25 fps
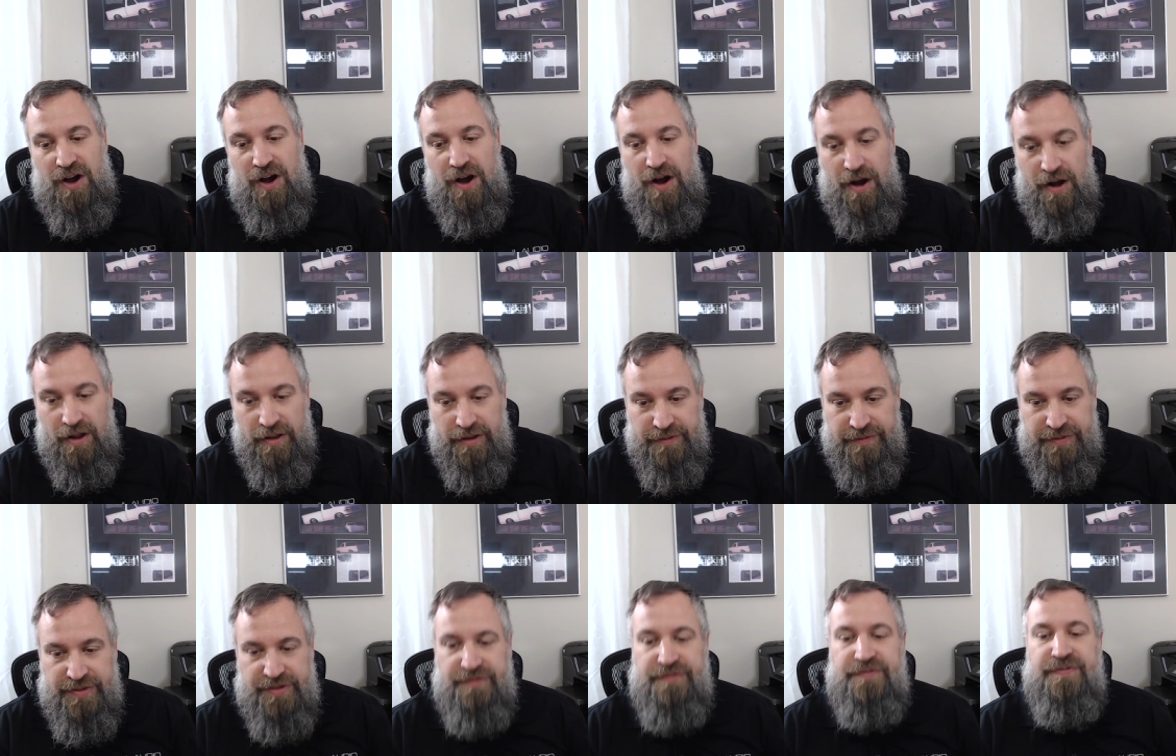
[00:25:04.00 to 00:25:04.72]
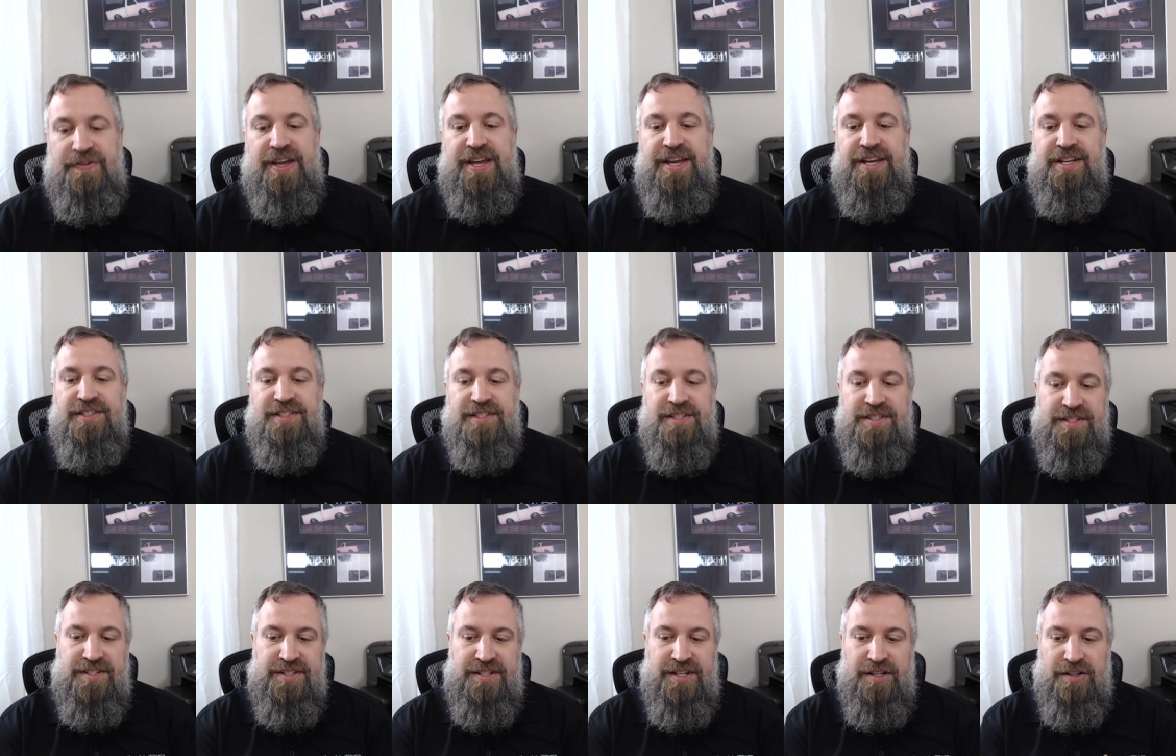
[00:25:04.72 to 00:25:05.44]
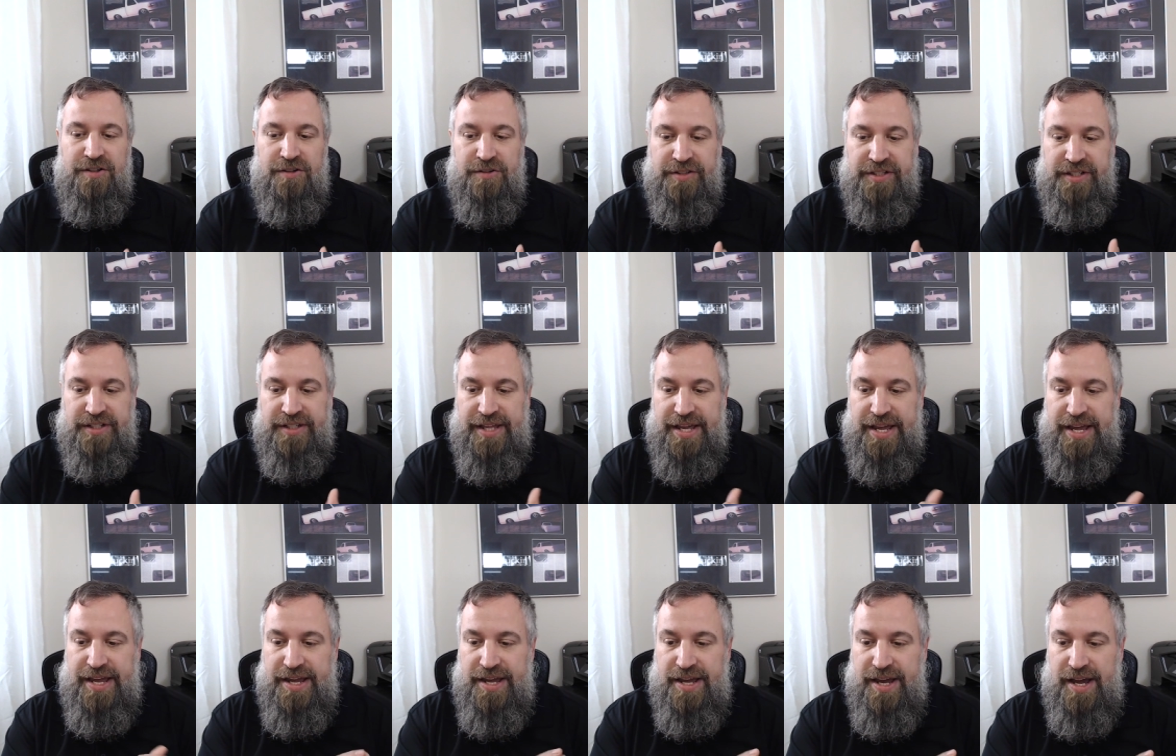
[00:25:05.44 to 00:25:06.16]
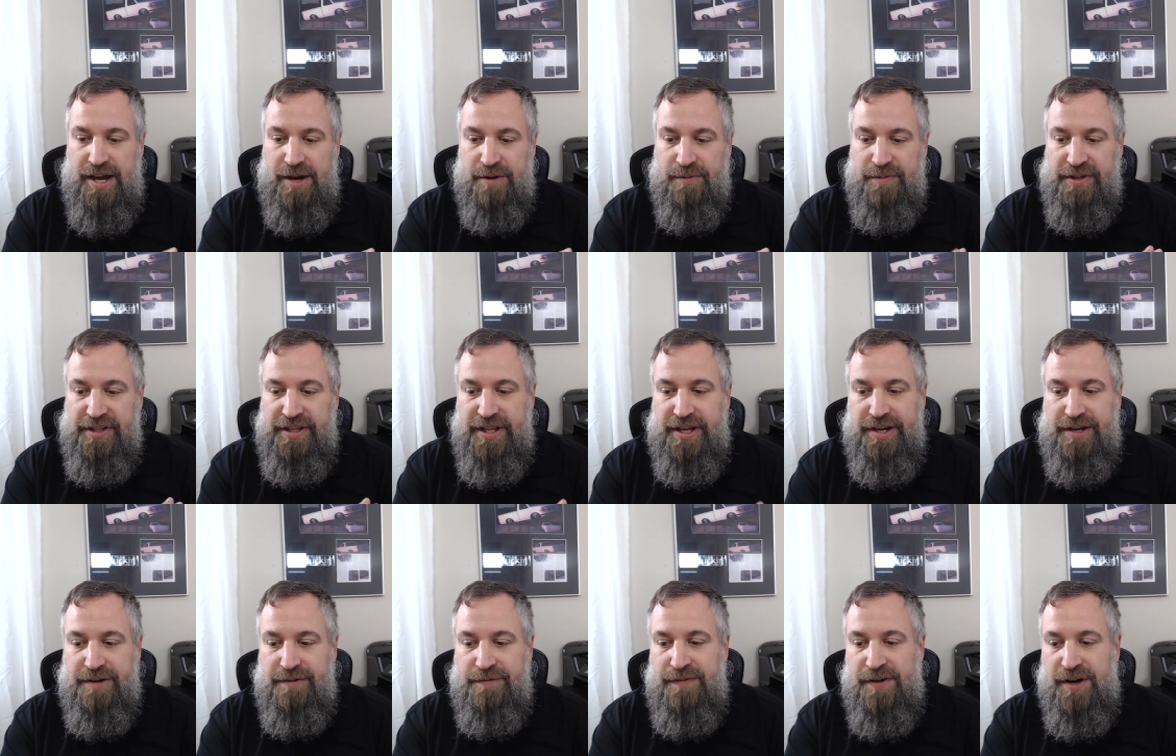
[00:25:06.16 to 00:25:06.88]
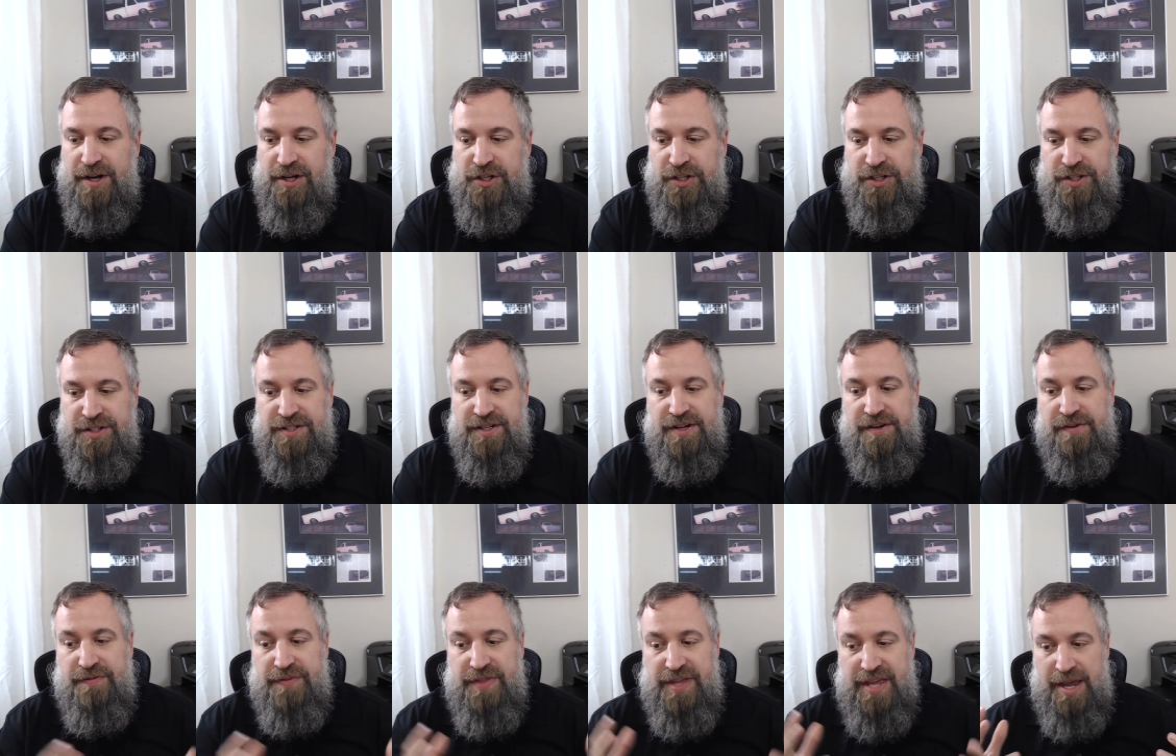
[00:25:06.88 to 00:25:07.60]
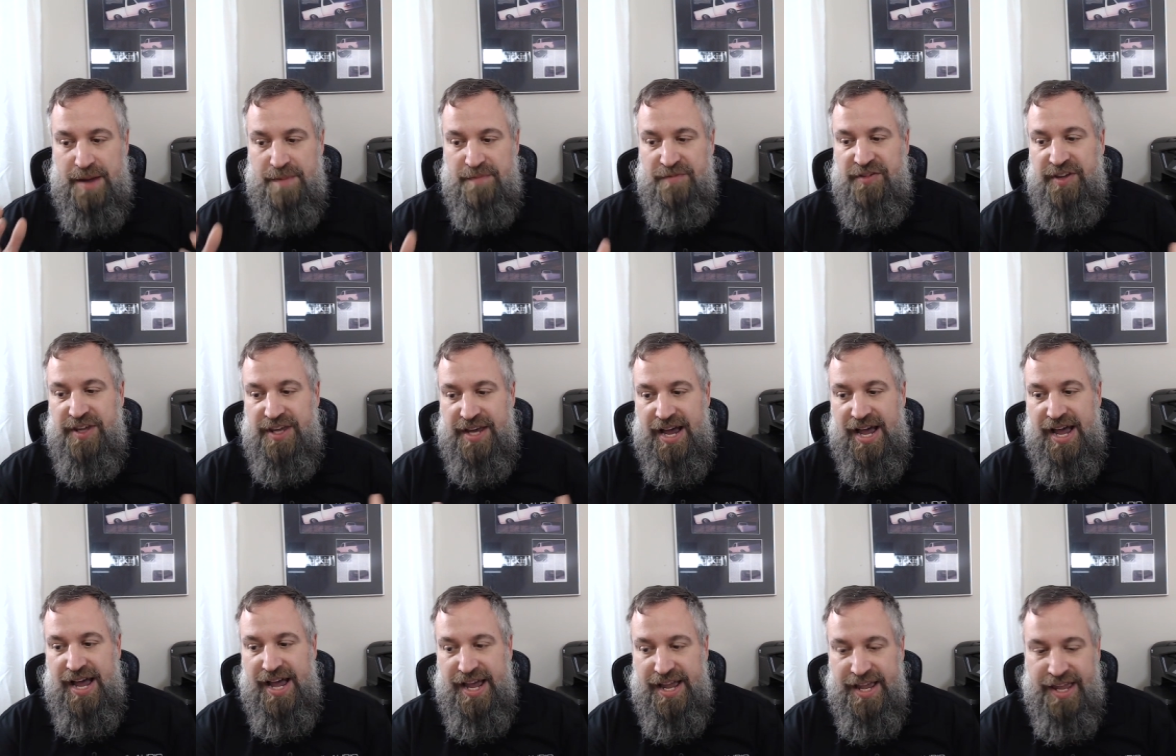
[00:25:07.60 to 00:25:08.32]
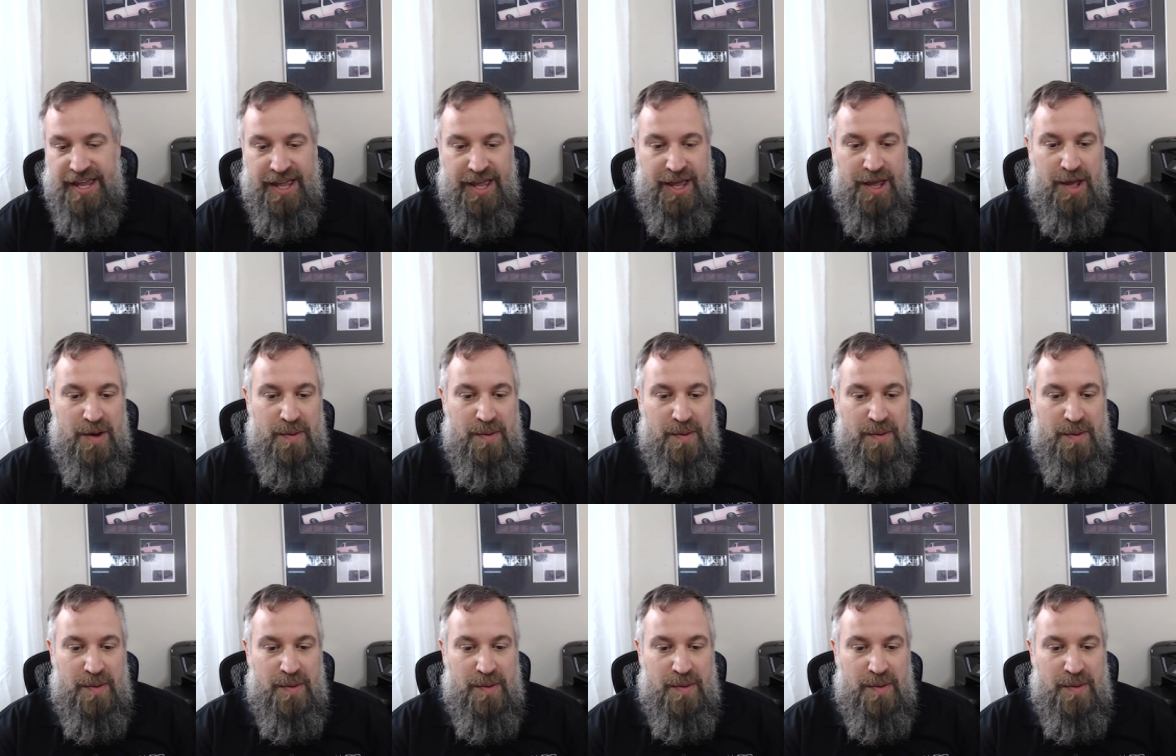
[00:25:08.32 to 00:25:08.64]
all of the phase and signal delay related functions of the MVI,